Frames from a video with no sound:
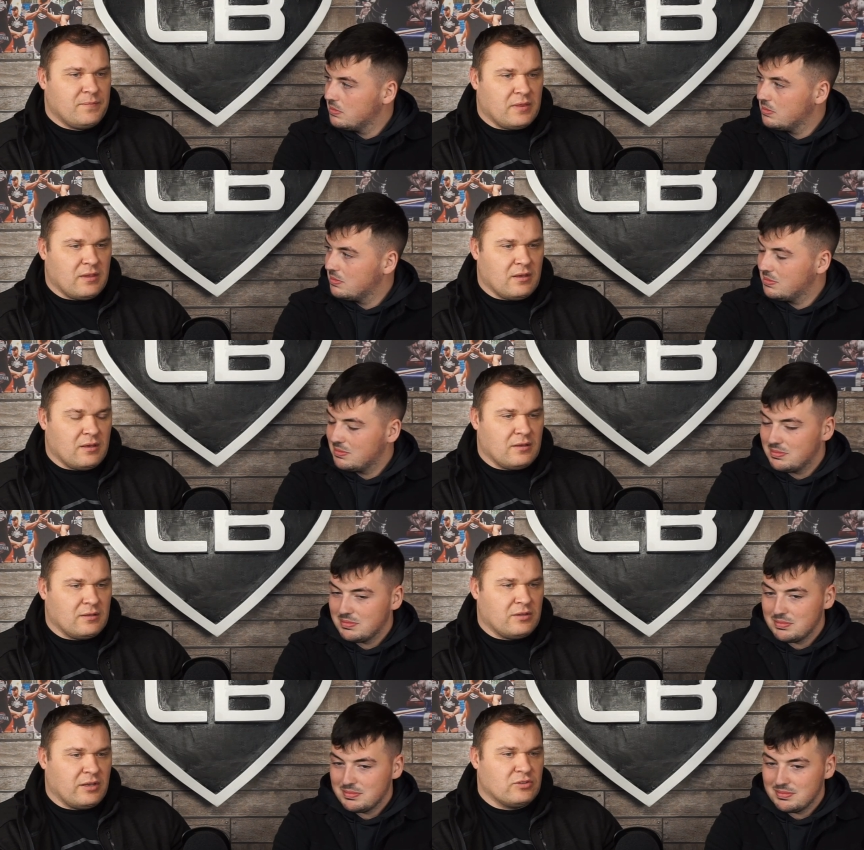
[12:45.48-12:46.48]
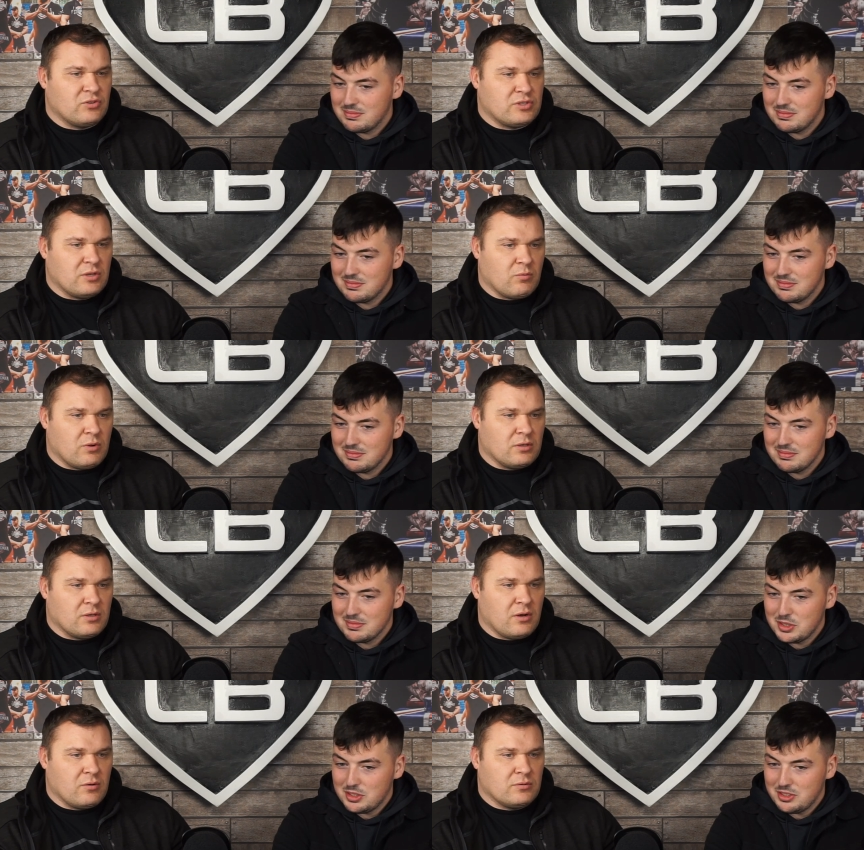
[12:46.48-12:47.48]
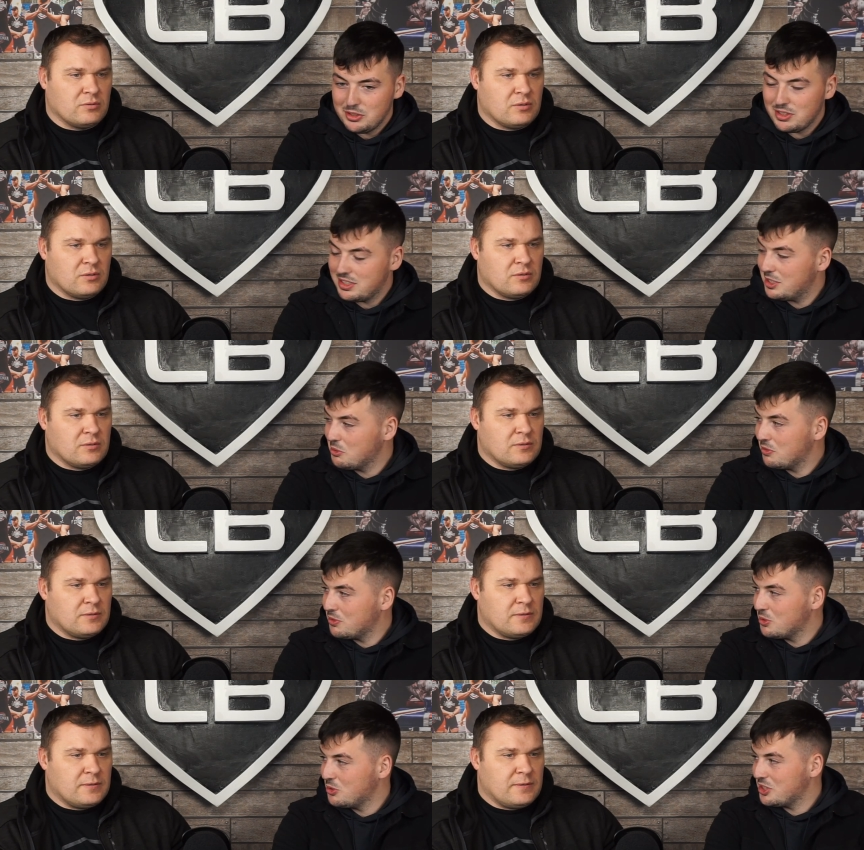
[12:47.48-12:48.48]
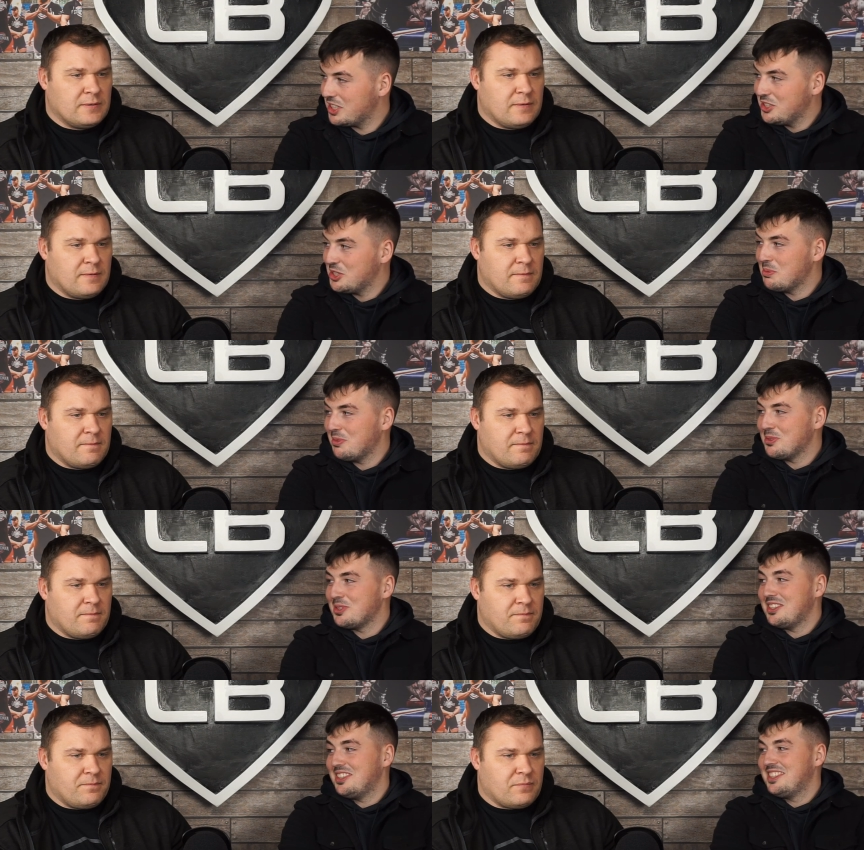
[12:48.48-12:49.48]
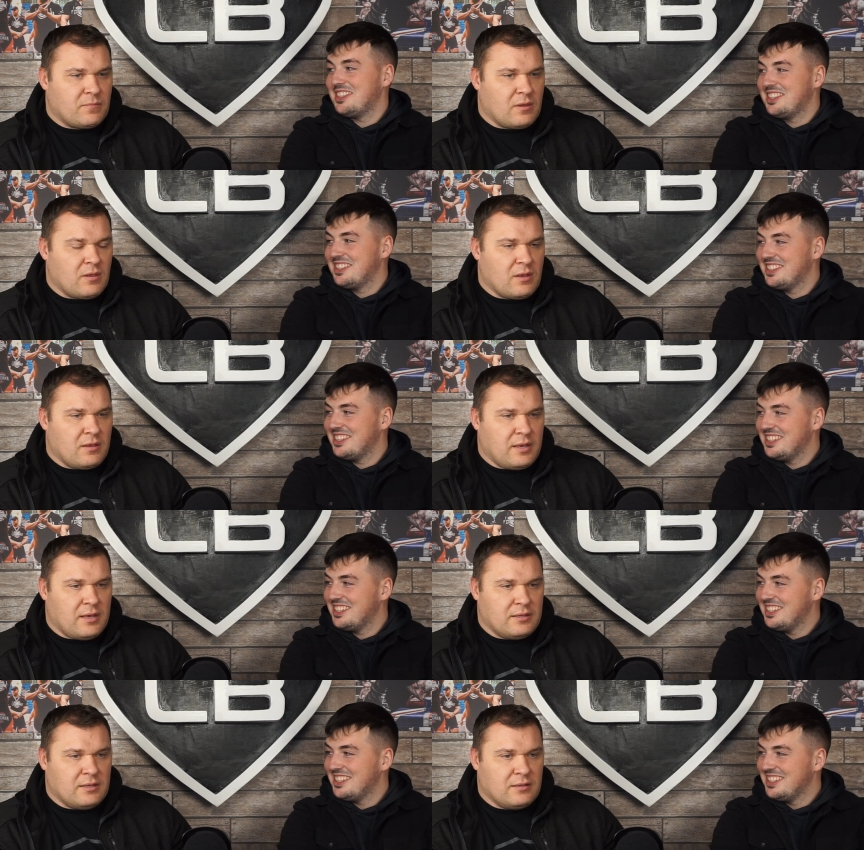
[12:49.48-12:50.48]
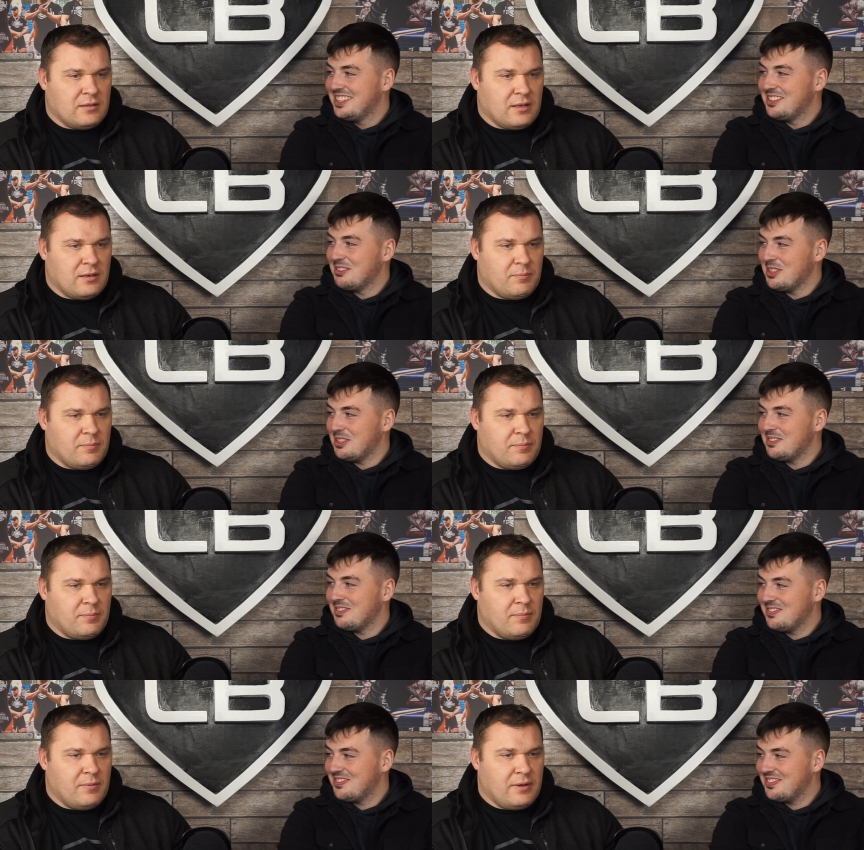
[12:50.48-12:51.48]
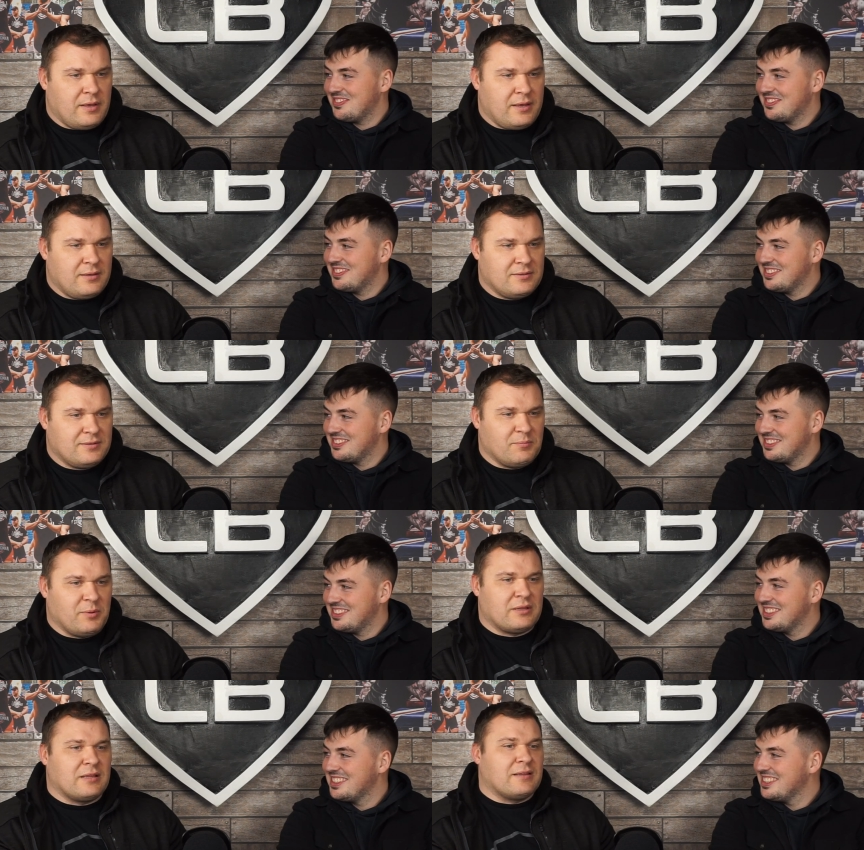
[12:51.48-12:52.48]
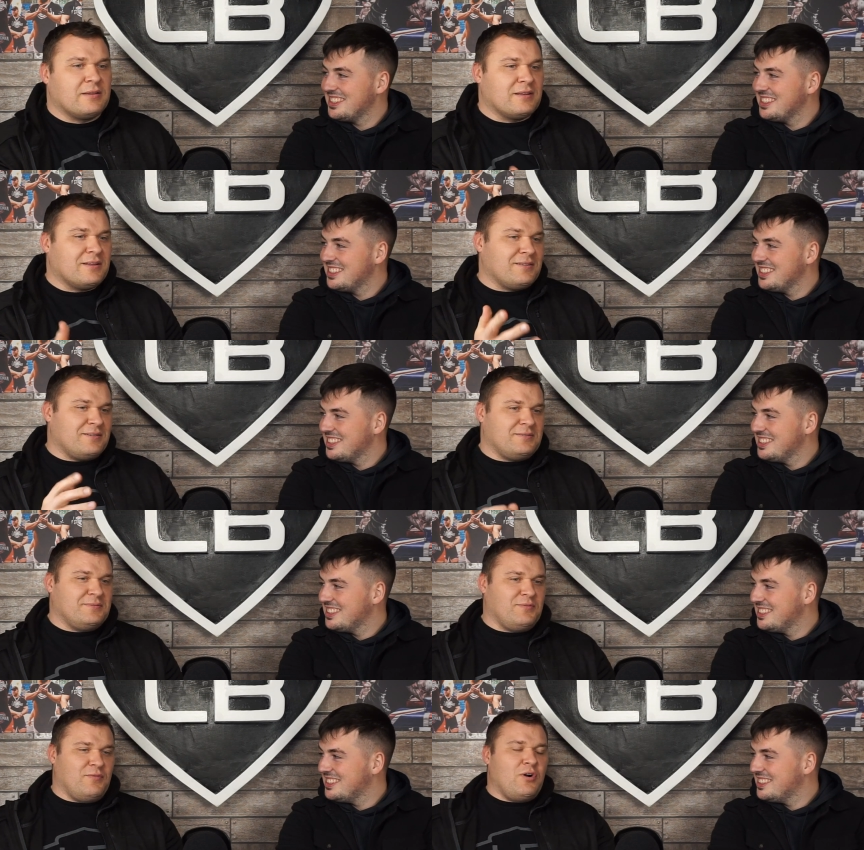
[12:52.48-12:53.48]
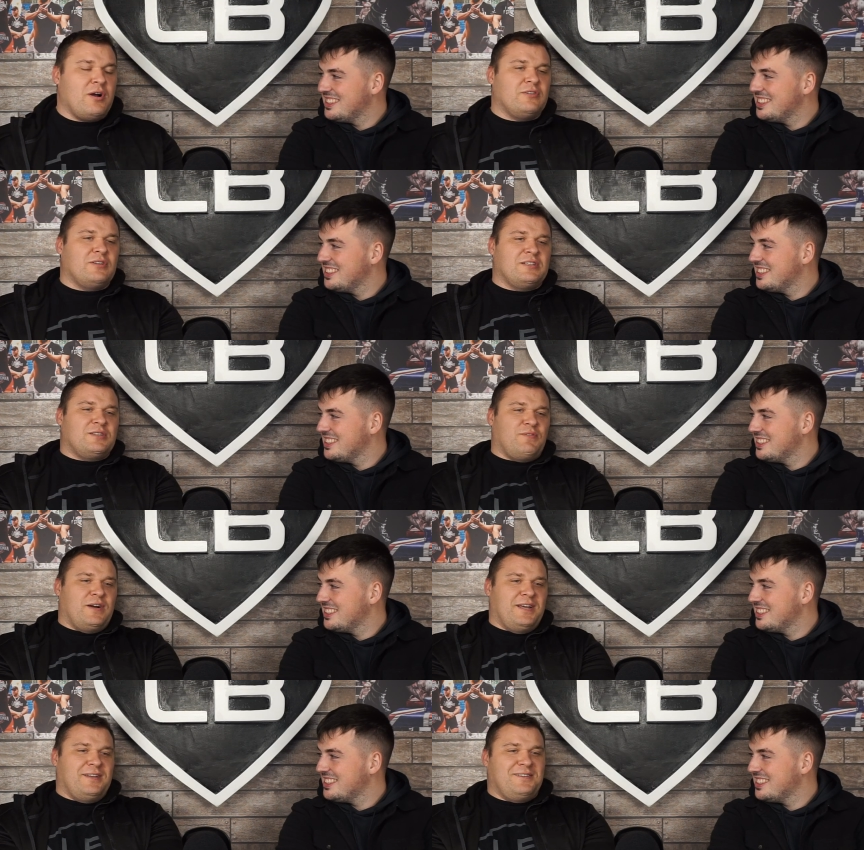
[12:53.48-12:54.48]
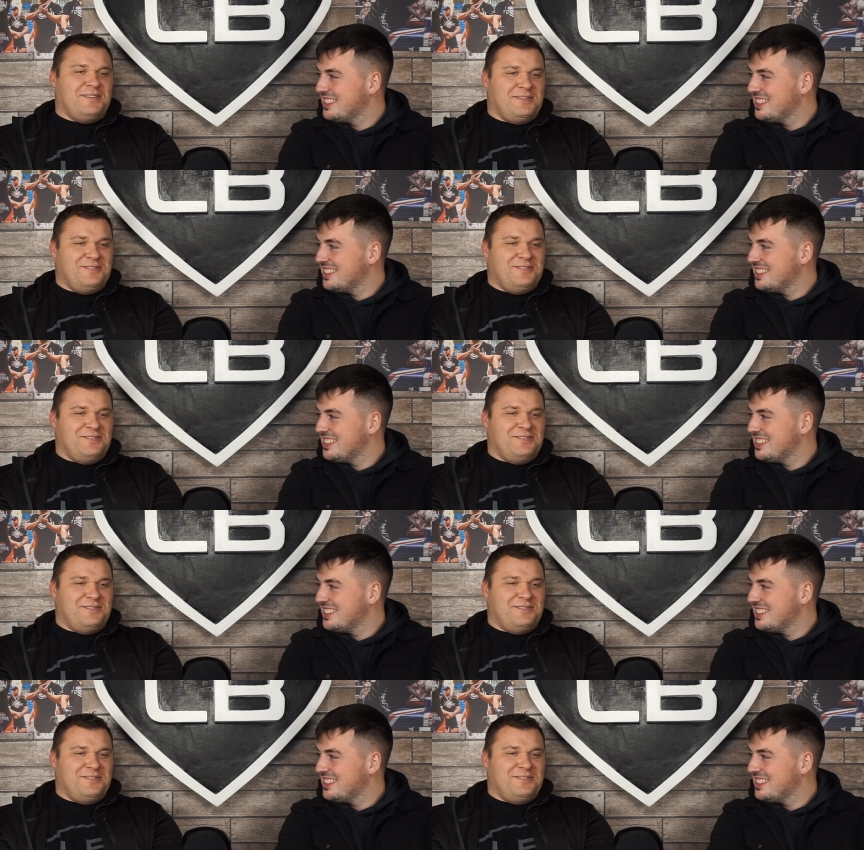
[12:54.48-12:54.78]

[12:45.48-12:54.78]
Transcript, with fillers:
Speaker 1: the the interesting one you know you've had to deal with 400 kg before yeah yeah i did yeah oh, well uh, but uh, 400 is fine you know